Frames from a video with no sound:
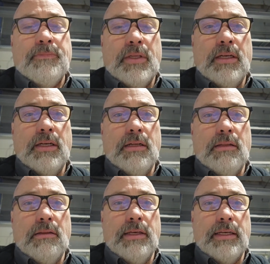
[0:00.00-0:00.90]

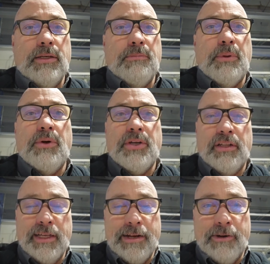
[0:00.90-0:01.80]
that could burn you
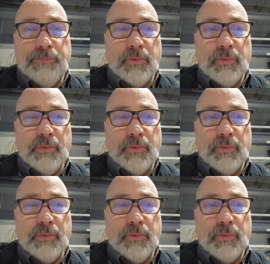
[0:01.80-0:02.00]
later.